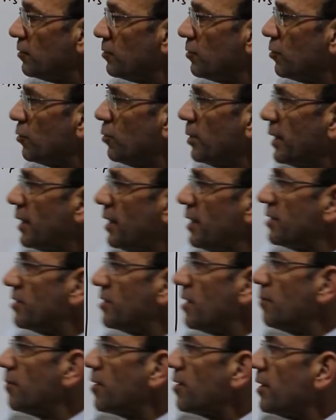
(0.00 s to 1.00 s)
to quickly
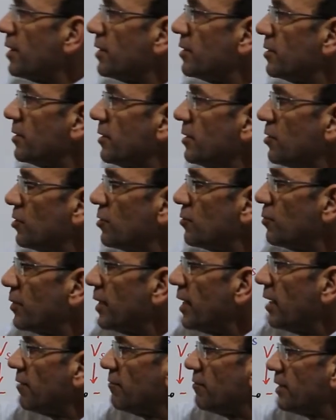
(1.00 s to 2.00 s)
summarize this, we
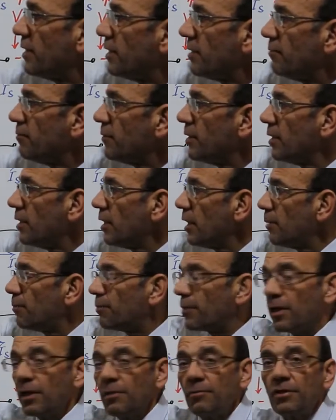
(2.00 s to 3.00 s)
have here a
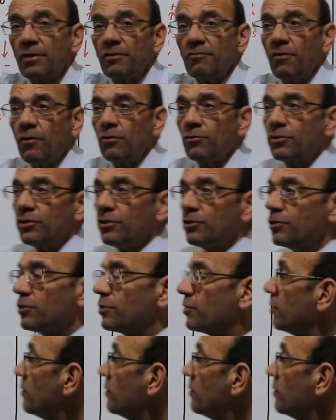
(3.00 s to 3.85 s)
primary voltage